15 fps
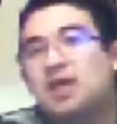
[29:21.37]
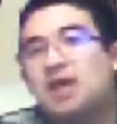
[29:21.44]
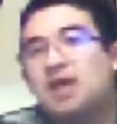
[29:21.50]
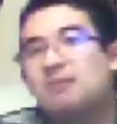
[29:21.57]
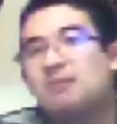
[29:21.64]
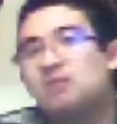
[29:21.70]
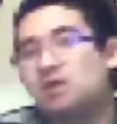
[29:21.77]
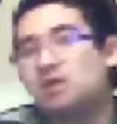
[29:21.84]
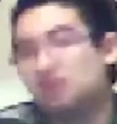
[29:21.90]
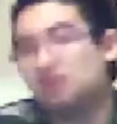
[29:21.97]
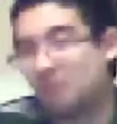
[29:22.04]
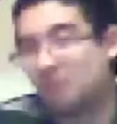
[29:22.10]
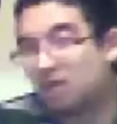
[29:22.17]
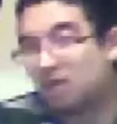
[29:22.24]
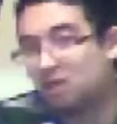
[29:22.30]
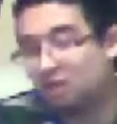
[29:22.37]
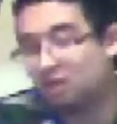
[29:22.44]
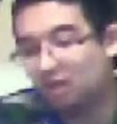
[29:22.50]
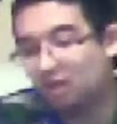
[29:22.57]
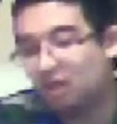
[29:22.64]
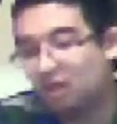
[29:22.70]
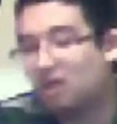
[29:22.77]
game if they're going to make
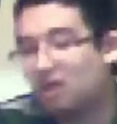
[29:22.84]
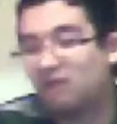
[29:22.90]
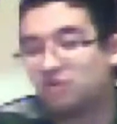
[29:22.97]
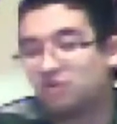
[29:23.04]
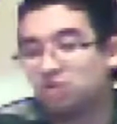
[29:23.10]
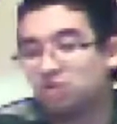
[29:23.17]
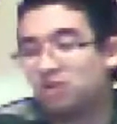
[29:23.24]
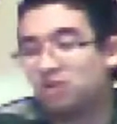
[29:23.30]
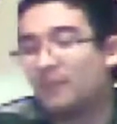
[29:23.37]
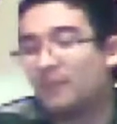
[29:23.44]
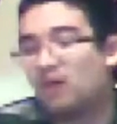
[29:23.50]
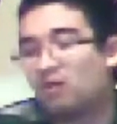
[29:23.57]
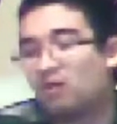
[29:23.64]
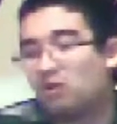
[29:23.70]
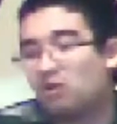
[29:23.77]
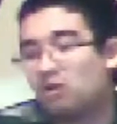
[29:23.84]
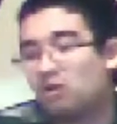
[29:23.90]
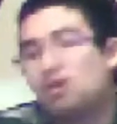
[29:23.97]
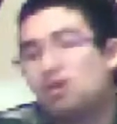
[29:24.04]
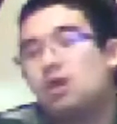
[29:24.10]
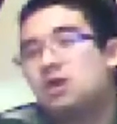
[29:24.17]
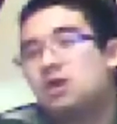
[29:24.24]
a, another 2D Mario.